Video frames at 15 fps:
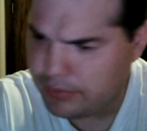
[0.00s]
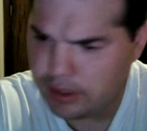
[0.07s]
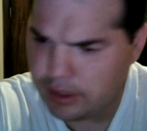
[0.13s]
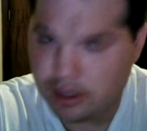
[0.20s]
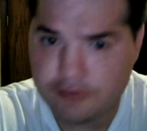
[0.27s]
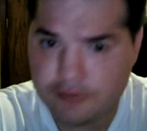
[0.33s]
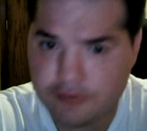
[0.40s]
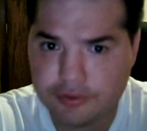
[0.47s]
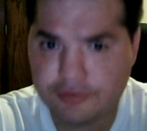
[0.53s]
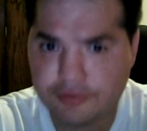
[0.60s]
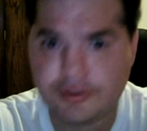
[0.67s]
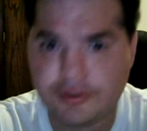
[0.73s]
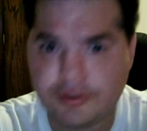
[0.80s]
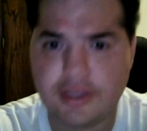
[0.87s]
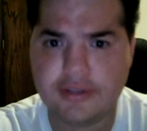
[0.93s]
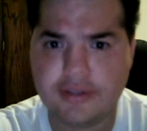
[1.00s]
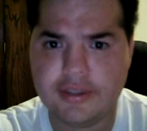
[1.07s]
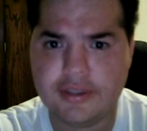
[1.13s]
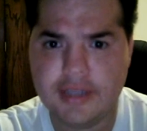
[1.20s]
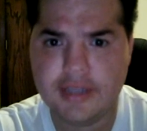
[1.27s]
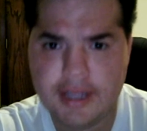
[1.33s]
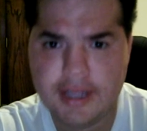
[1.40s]
Fruitful Yield,
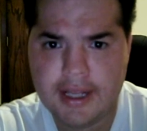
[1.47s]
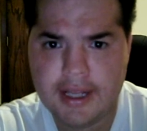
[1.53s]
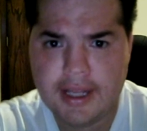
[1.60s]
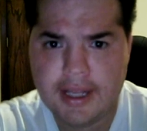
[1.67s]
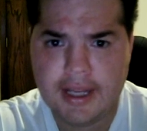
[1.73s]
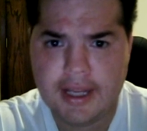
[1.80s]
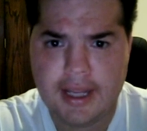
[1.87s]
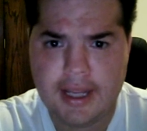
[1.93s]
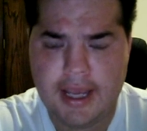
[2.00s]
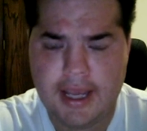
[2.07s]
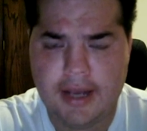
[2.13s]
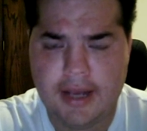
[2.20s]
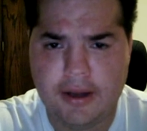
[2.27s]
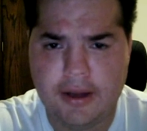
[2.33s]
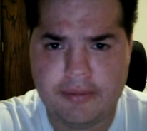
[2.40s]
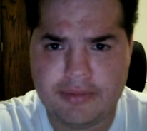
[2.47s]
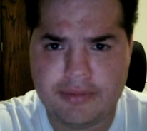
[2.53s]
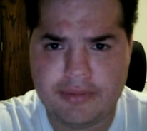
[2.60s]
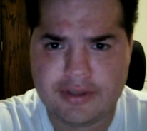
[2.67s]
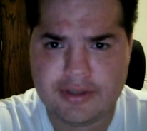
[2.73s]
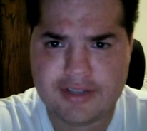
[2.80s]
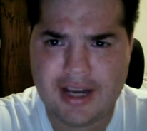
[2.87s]
and
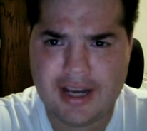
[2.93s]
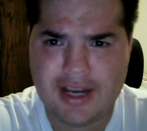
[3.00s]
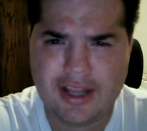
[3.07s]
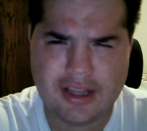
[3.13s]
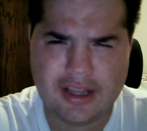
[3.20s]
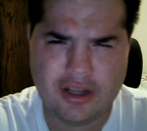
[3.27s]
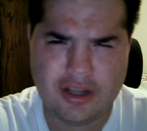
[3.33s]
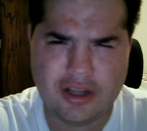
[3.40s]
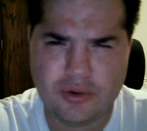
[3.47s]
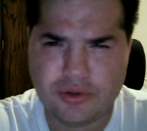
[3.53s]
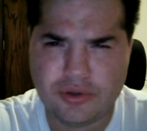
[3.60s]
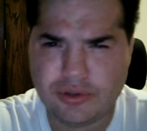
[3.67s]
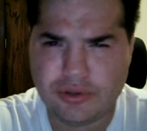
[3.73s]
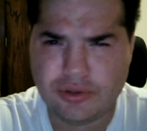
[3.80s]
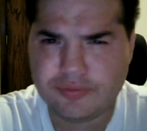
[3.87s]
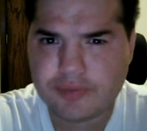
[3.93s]
it's kind of like the local